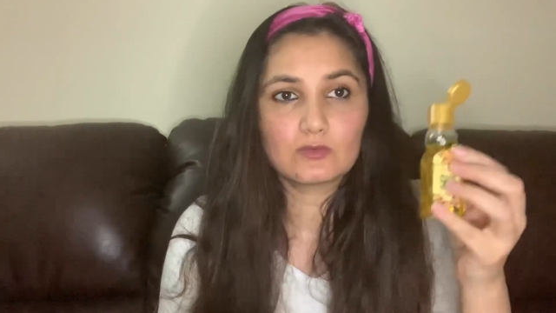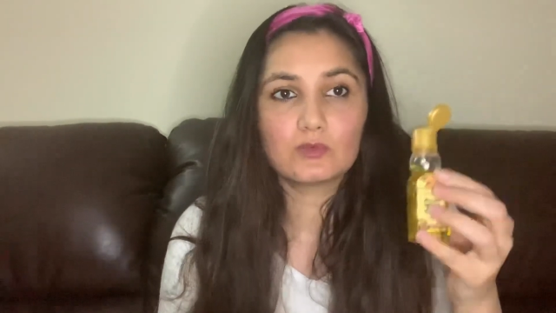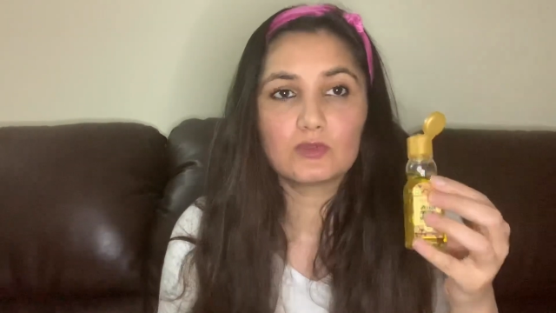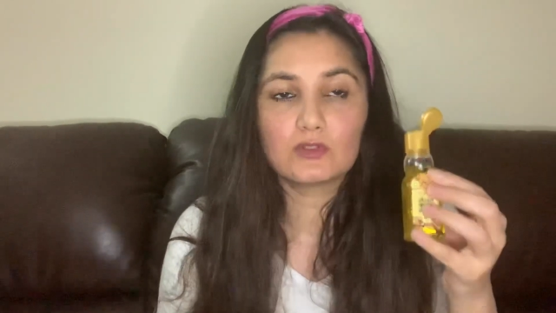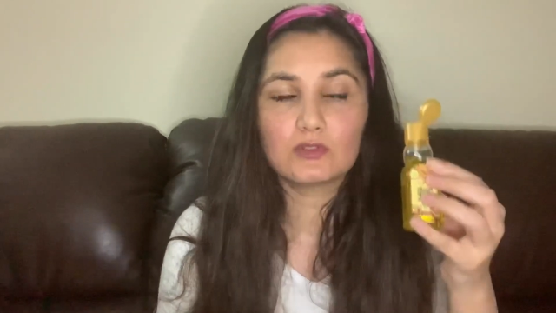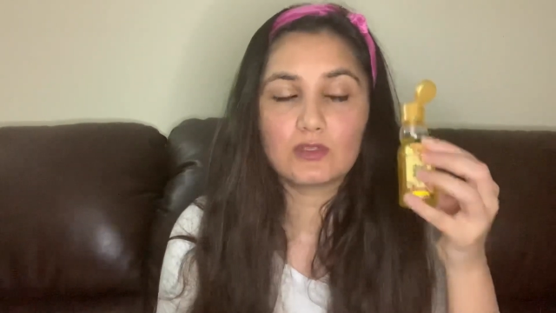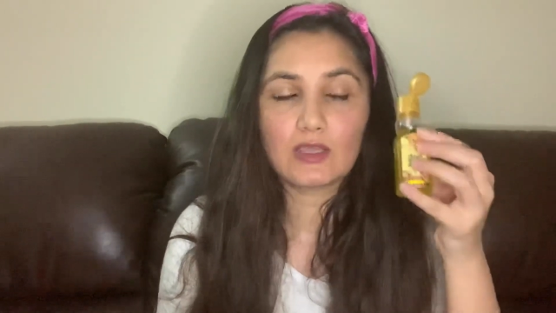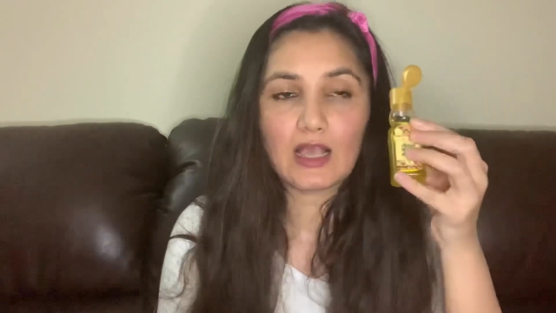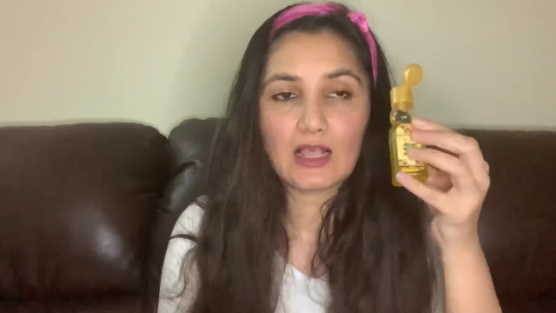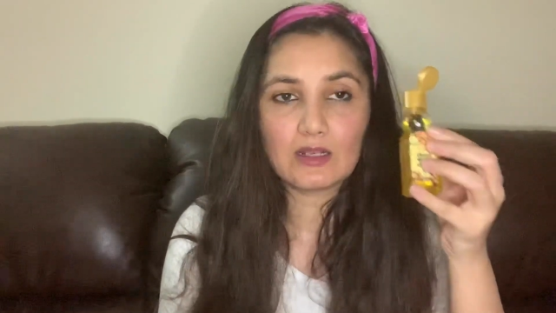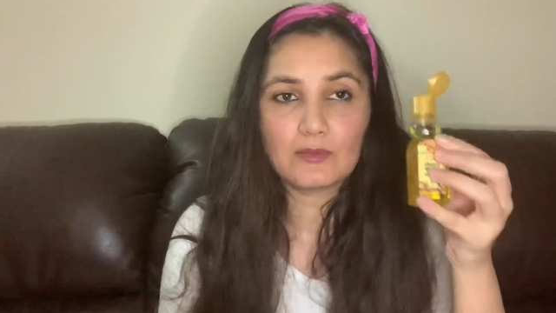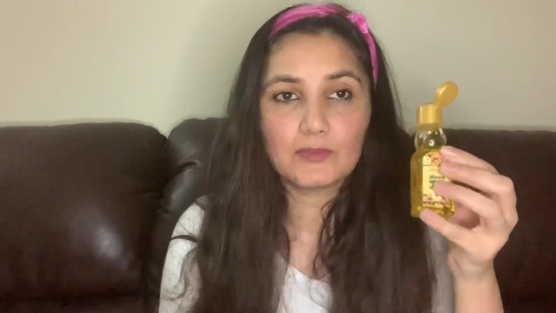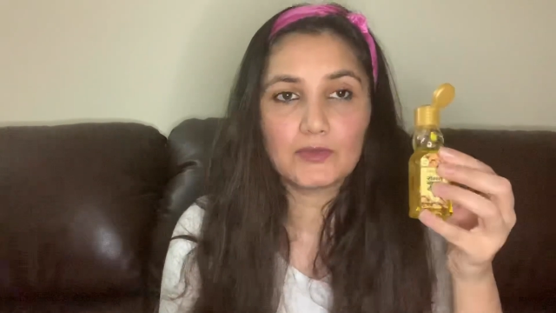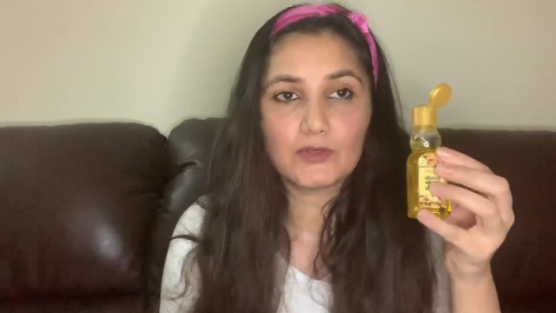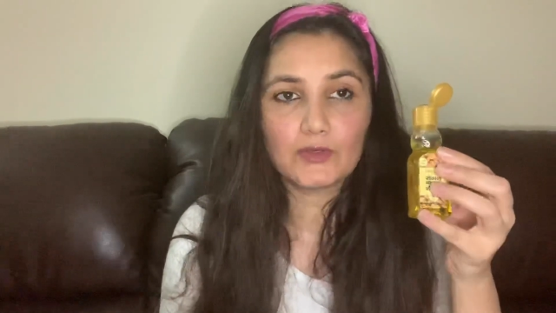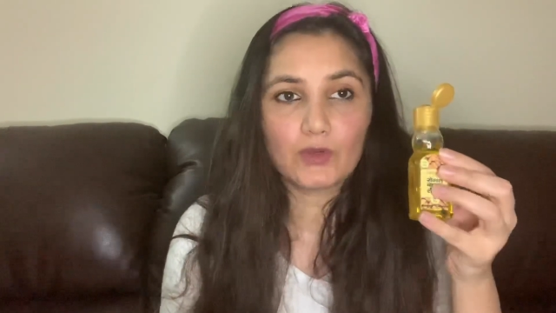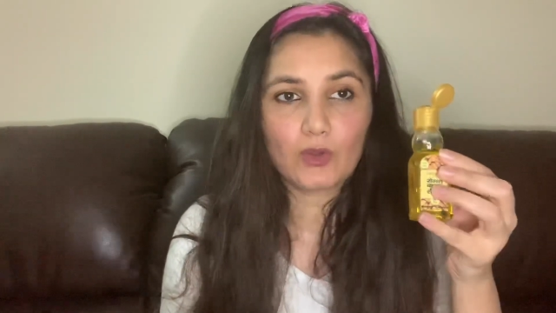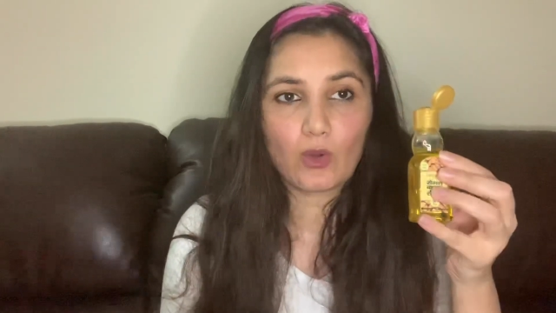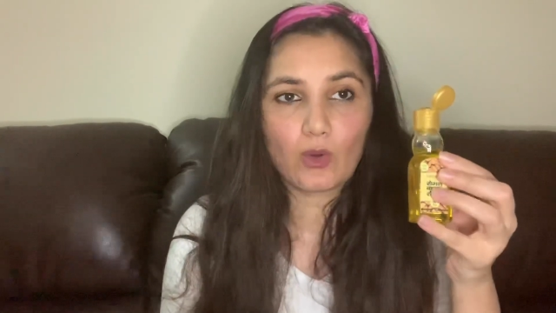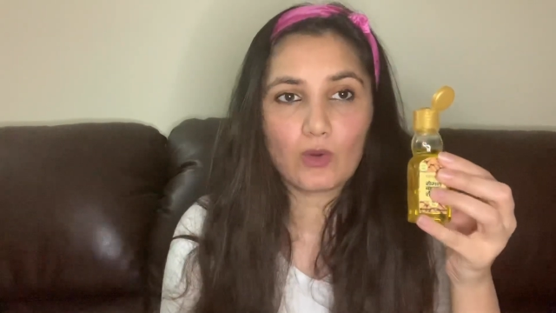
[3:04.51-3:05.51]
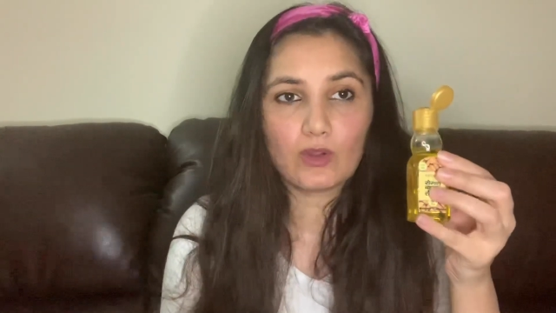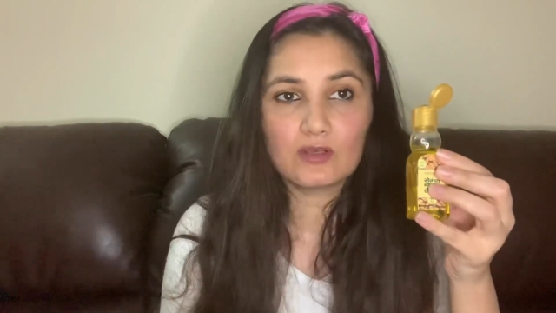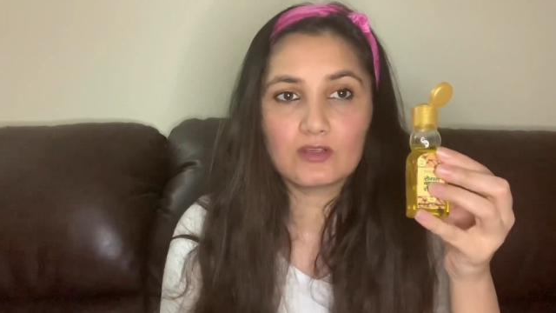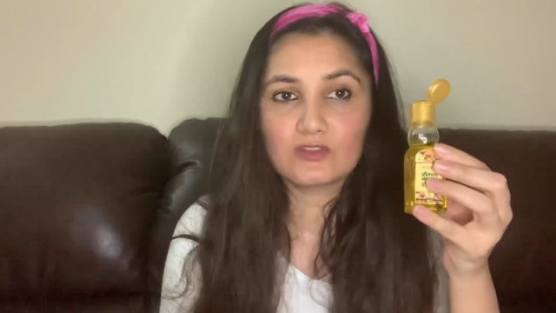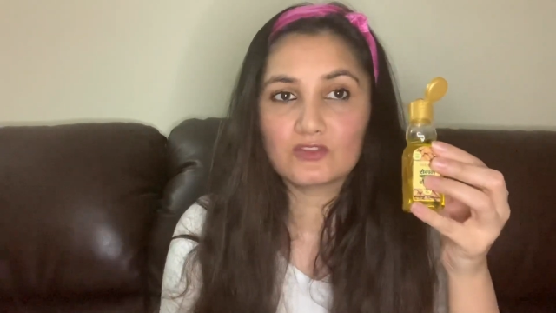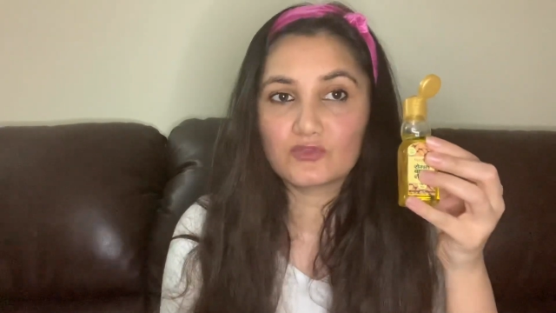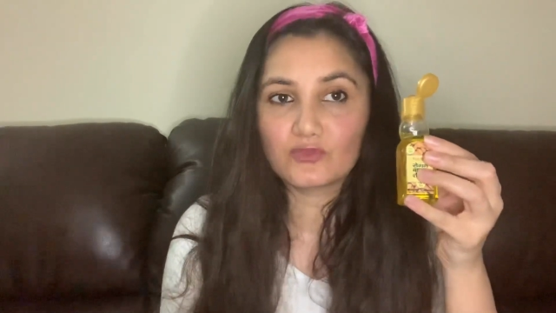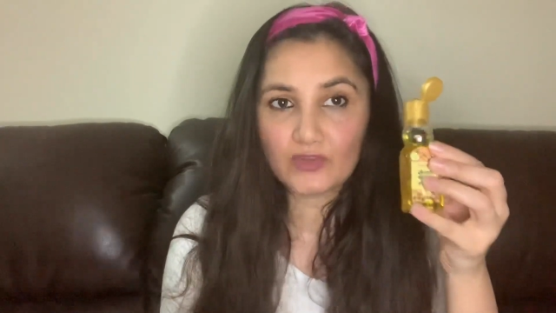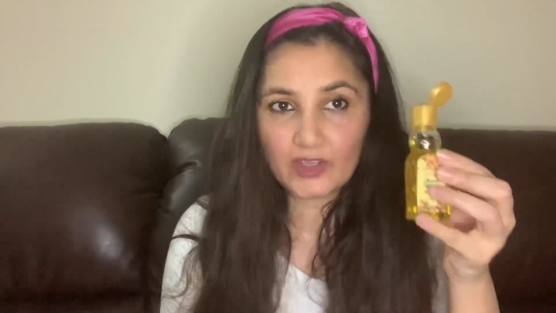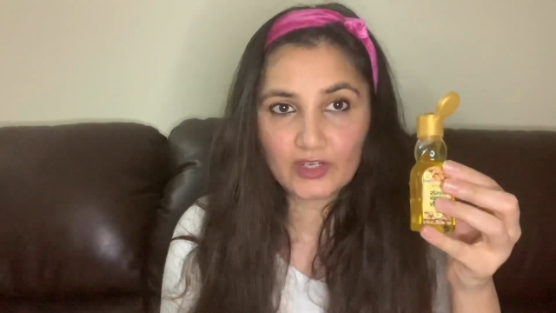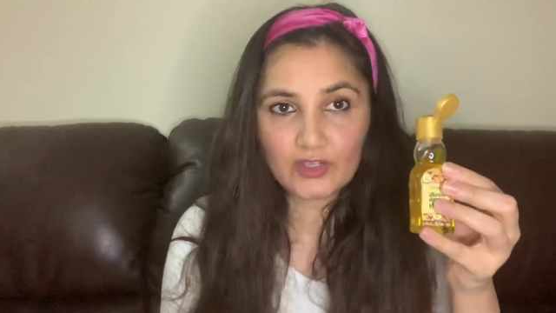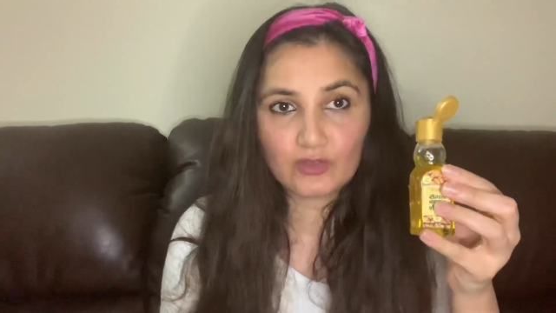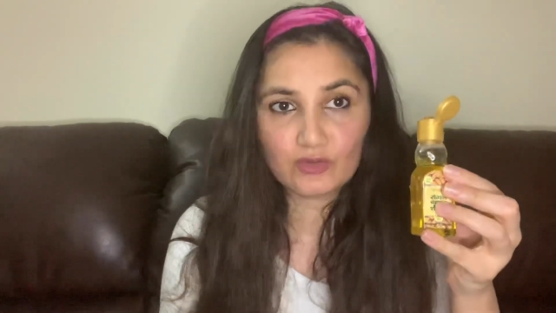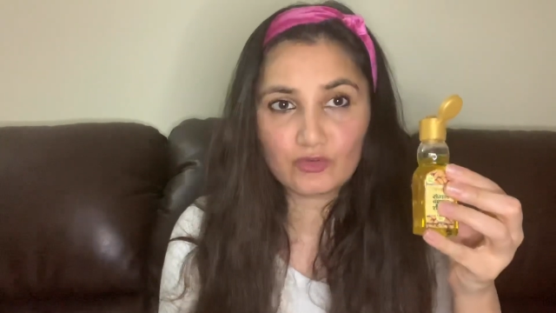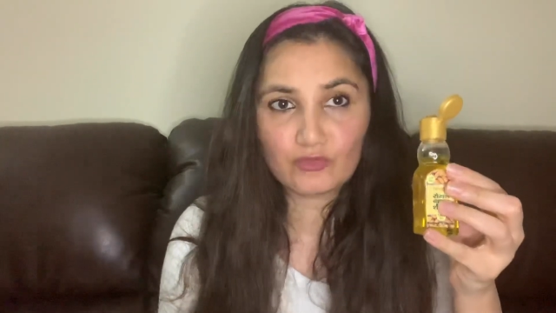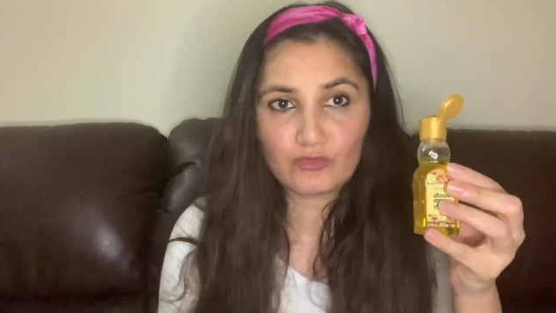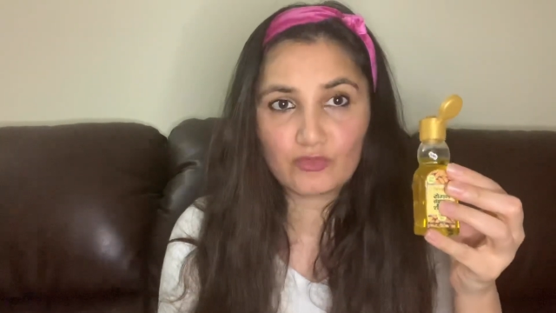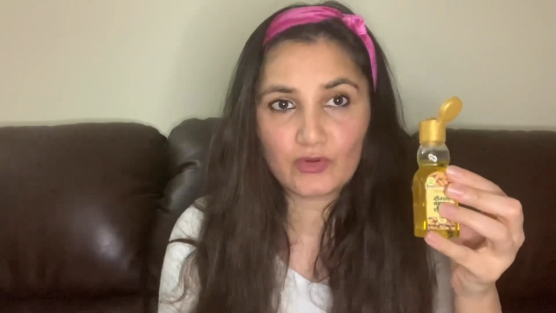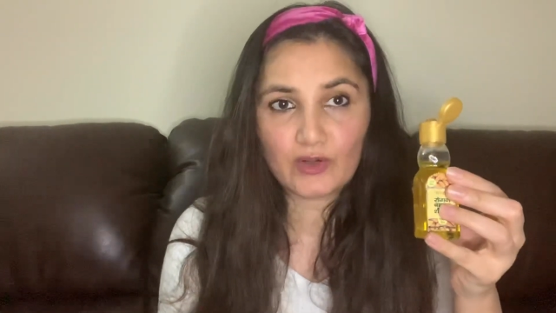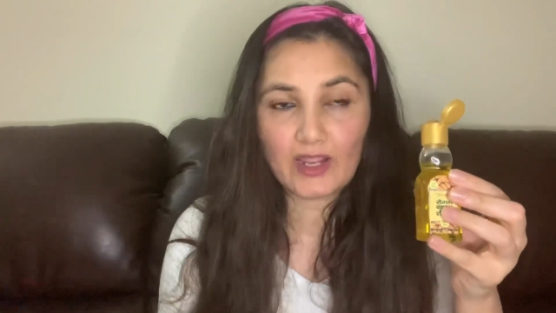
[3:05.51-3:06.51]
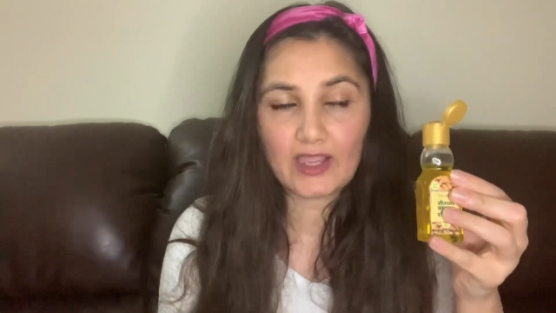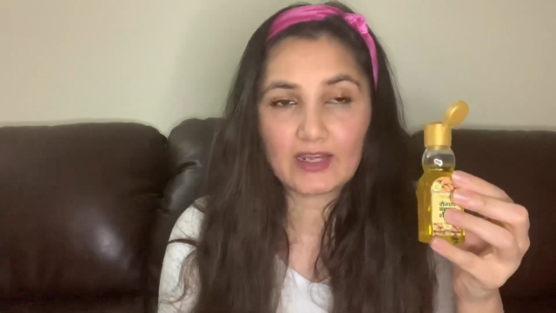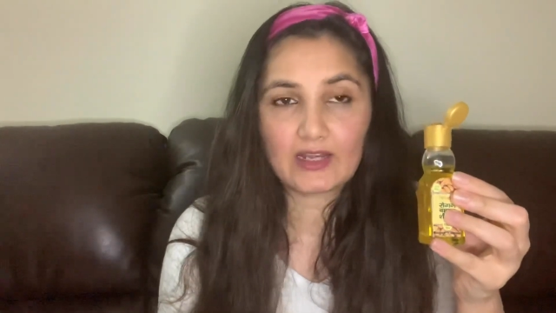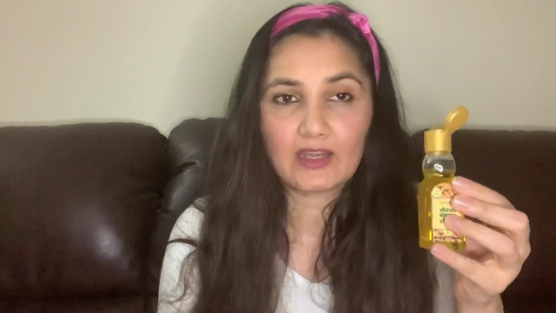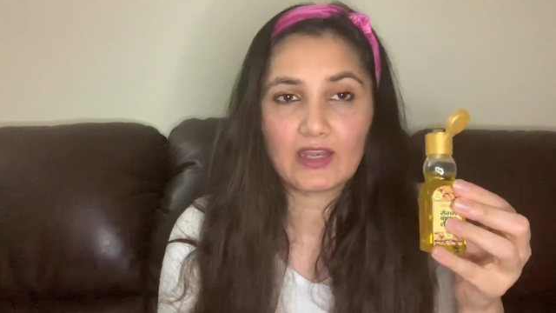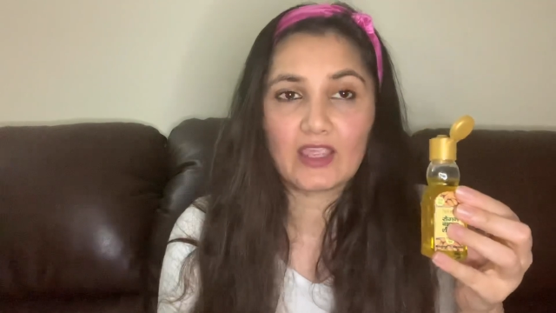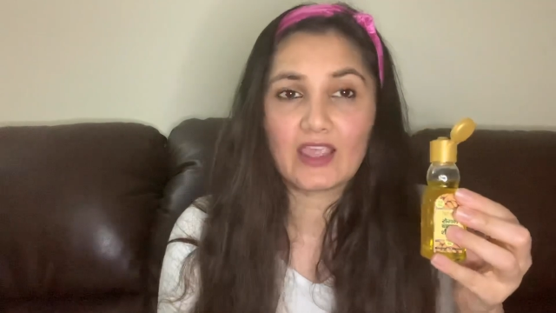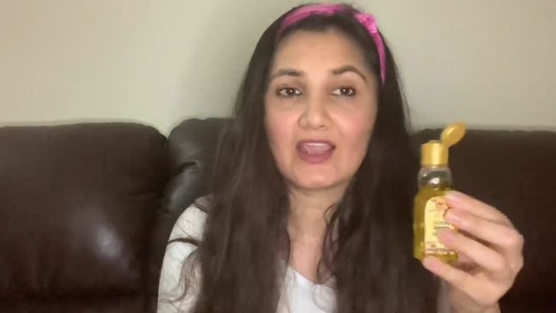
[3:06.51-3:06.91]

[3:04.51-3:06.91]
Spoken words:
With almond oil is very good for acne,